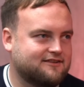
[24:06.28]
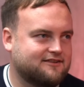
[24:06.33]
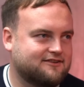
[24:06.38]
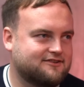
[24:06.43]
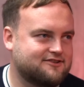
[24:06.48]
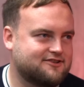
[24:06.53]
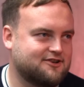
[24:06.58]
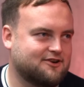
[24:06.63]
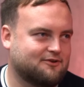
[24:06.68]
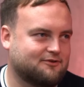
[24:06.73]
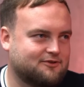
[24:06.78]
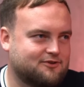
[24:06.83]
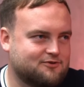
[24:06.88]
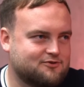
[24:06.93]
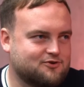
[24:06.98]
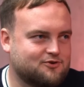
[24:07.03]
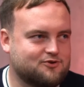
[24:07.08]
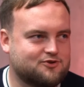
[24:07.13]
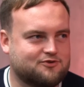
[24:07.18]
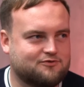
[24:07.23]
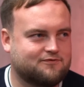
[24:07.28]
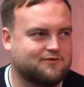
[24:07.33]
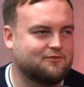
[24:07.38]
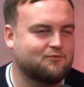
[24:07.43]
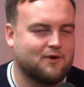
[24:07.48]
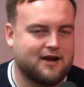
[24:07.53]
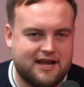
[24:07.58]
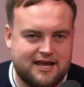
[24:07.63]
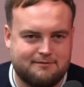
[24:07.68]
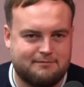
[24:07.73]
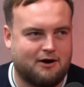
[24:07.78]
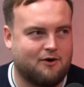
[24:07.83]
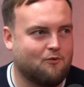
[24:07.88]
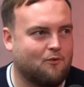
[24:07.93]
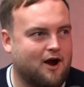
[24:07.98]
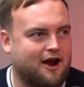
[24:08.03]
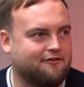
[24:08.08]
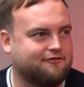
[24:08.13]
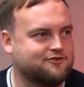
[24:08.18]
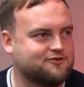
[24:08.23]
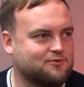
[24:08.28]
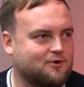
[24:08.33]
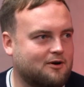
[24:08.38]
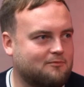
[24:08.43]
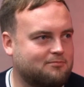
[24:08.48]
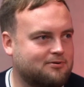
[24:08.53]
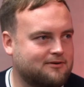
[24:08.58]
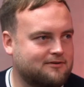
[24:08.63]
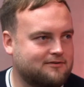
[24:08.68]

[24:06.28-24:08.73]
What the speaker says: Because, there's always something weird about wife swap.